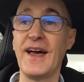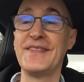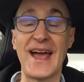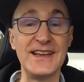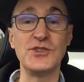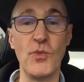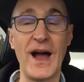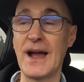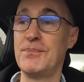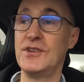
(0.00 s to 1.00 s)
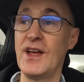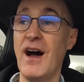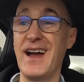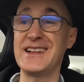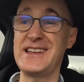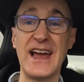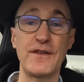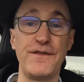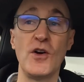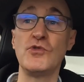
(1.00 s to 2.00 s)
That isn't what happened. I actually had
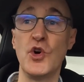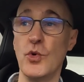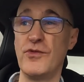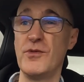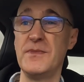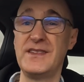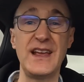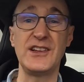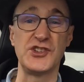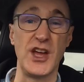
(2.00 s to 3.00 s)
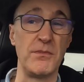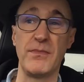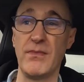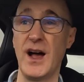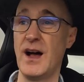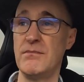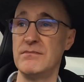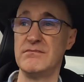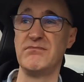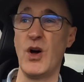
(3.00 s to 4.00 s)
a phone call from the dealership
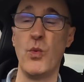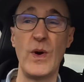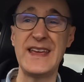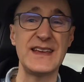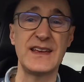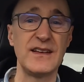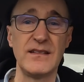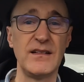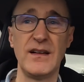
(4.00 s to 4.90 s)
a week,